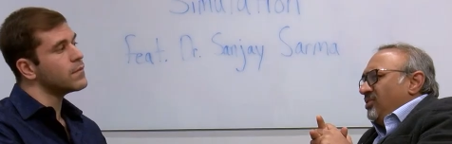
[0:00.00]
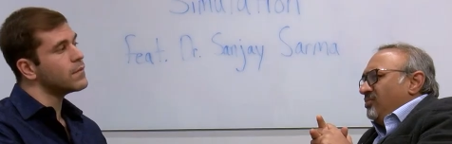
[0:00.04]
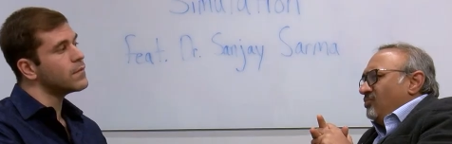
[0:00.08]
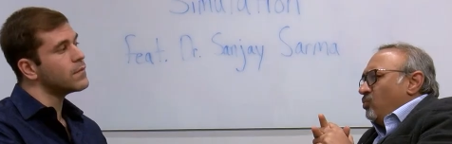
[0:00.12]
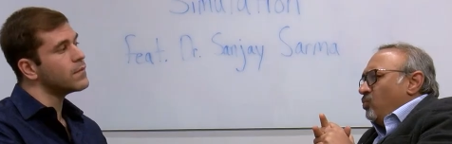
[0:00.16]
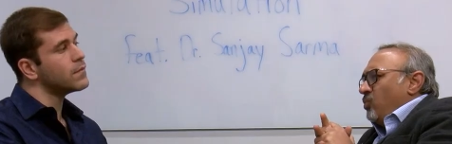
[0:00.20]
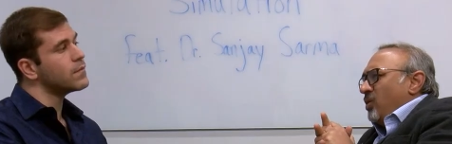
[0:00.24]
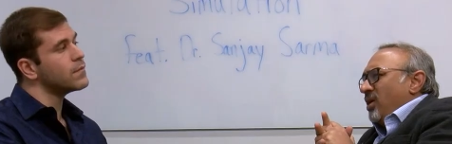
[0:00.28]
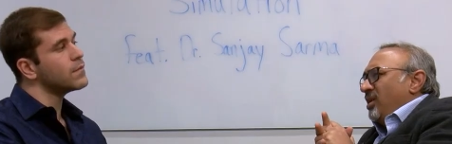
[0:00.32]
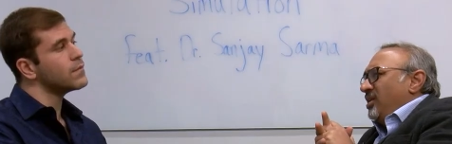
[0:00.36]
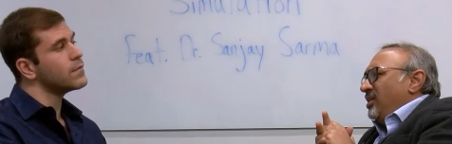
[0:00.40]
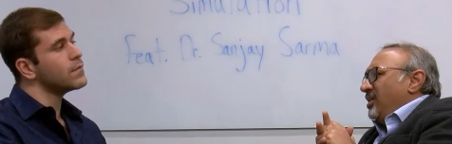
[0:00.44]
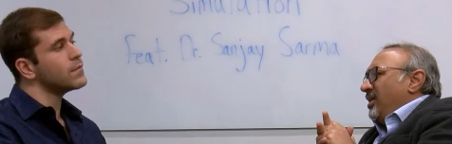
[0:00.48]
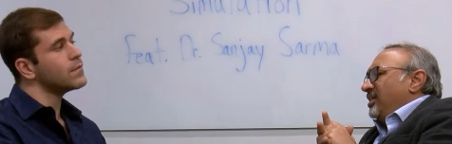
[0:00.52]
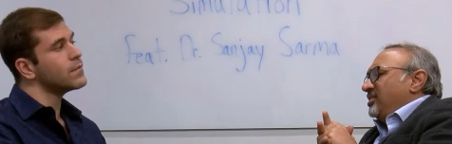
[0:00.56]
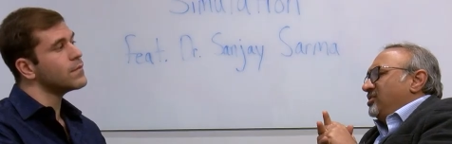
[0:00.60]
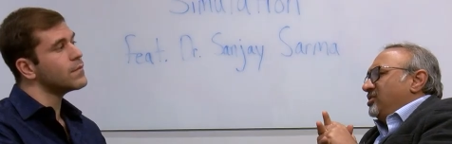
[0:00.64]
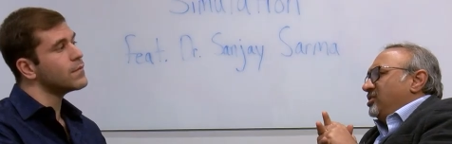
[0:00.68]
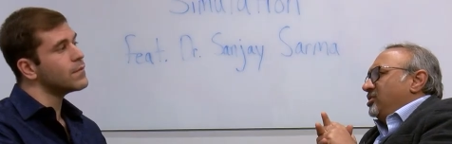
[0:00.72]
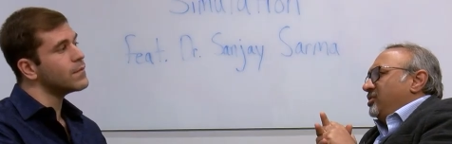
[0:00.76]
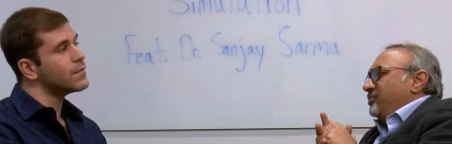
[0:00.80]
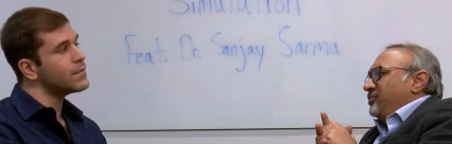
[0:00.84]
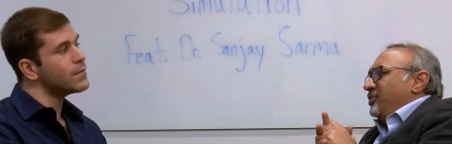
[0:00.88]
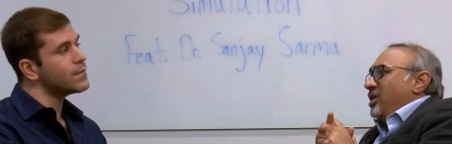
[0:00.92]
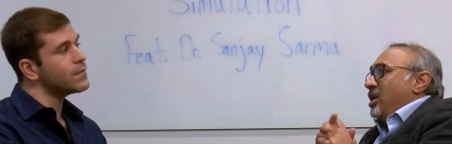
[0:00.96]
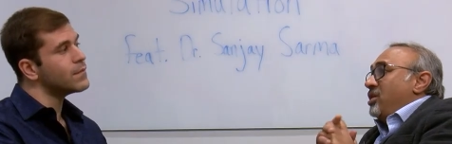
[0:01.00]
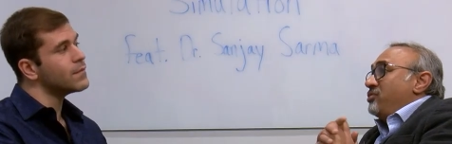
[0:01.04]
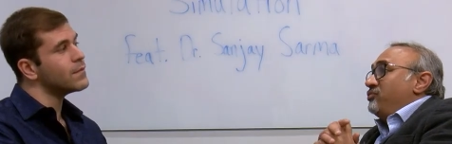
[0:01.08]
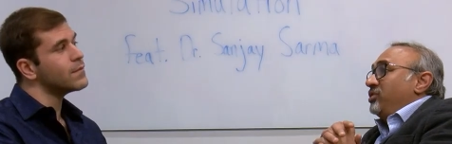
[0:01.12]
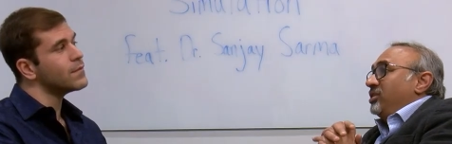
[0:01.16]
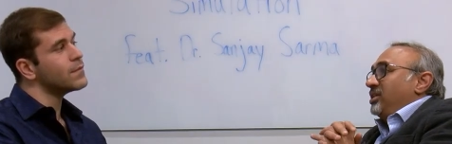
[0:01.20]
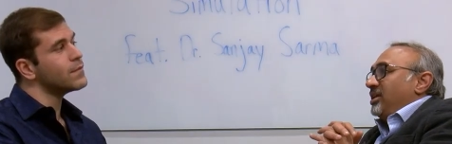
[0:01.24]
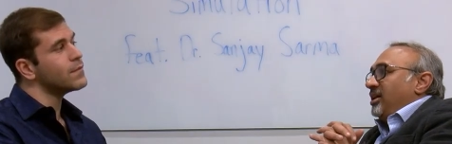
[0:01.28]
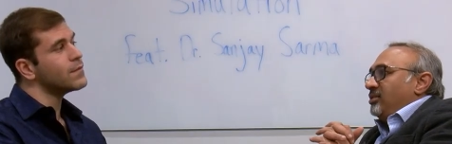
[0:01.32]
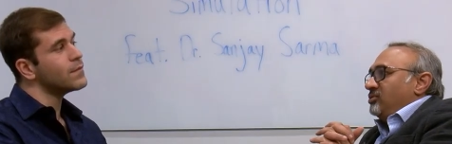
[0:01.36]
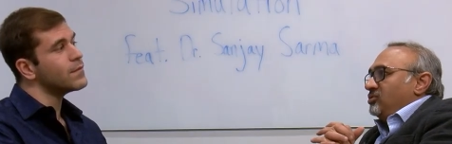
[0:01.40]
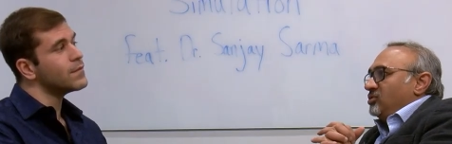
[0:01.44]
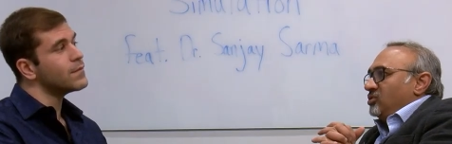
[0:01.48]
Speaker 1: well in excess of
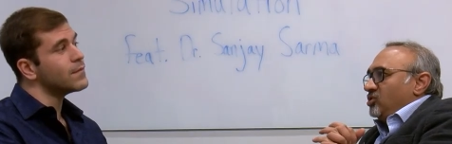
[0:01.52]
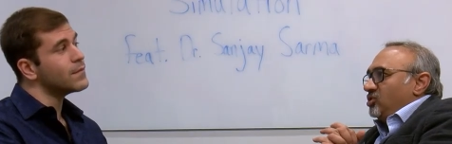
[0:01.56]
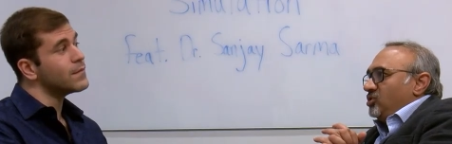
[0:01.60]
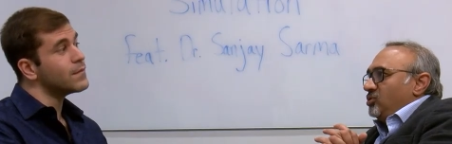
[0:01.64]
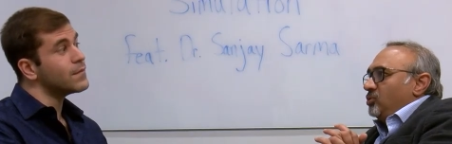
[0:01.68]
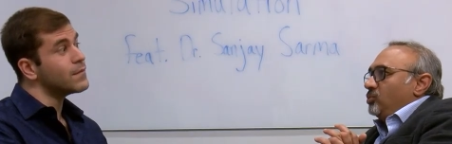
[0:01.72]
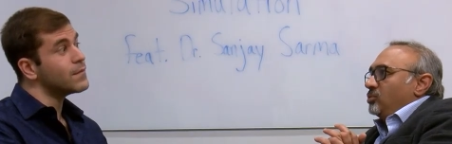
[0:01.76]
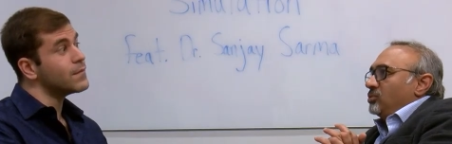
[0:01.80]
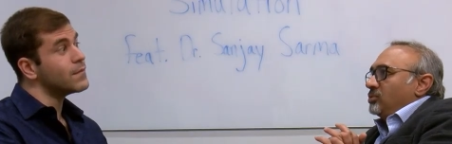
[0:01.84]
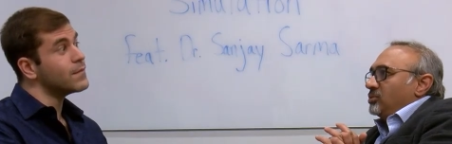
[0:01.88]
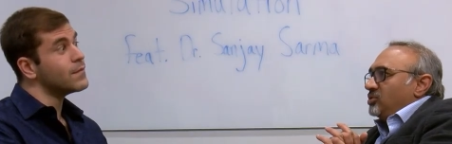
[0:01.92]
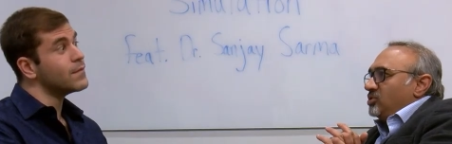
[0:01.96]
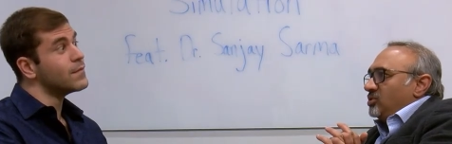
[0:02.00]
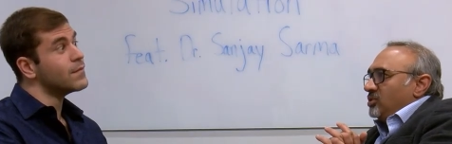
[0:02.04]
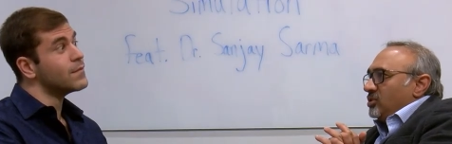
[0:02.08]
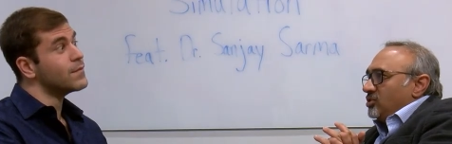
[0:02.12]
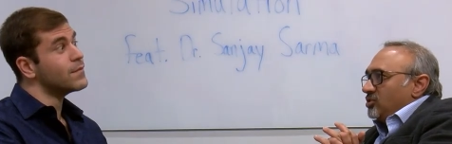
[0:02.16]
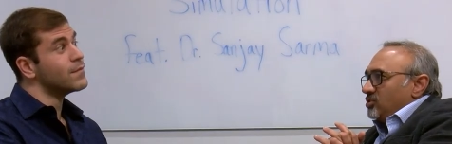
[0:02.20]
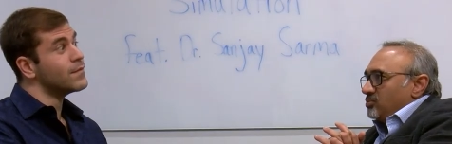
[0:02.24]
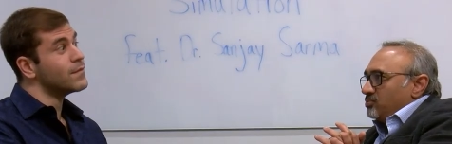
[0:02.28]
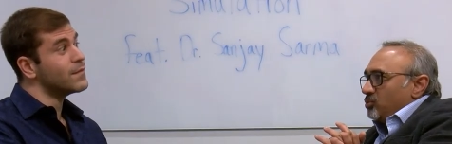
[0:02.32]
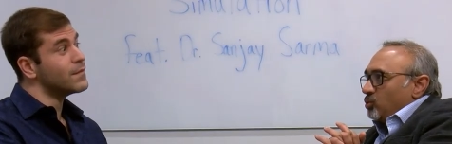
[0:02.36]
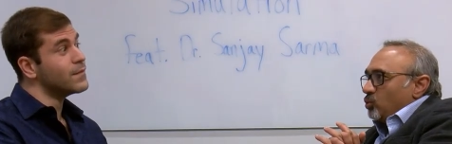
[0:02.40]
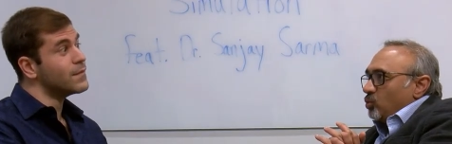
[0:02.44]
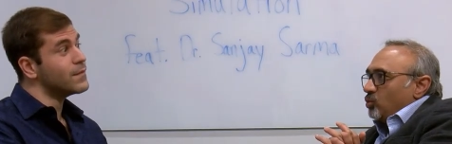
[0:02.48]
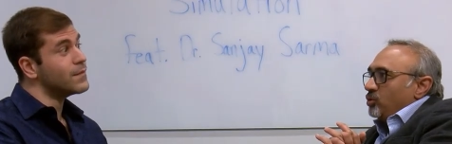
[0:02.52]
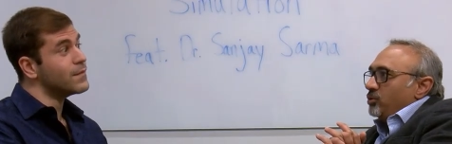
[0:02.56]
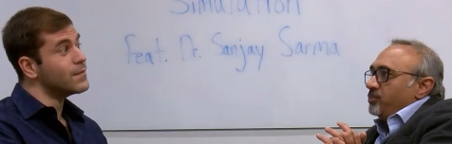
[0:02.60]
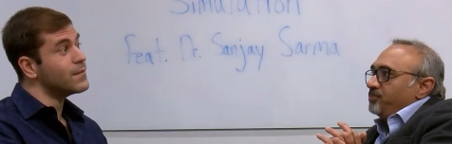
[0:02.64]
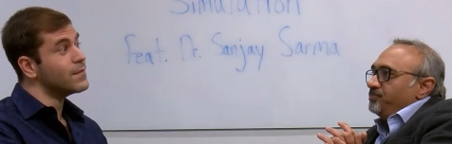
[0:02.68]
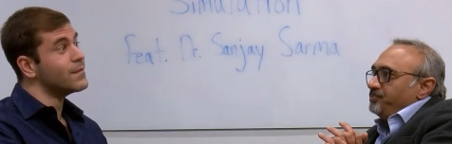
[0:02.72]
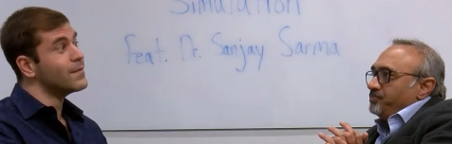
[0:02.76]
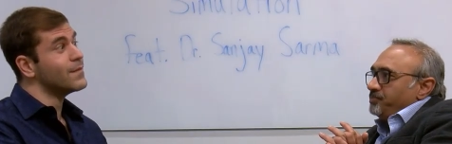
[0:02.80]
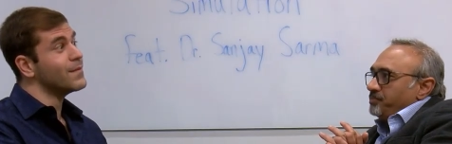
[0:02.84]
100,000 students in his MOOC.